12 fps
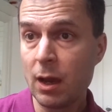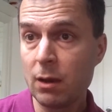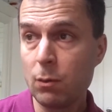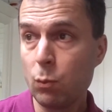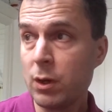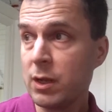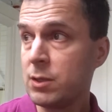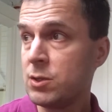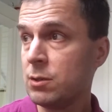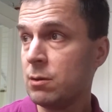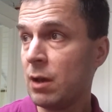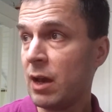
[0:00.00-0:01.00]
I wanted
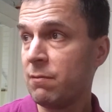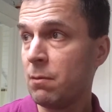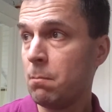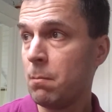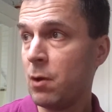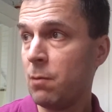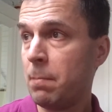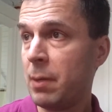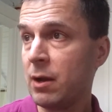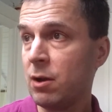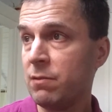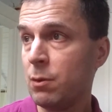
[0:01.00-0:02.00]
to have a
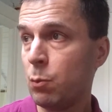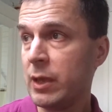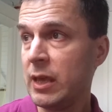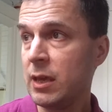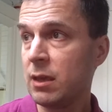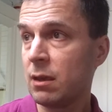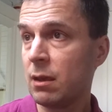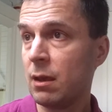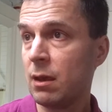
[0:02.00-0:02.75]
bug of the week.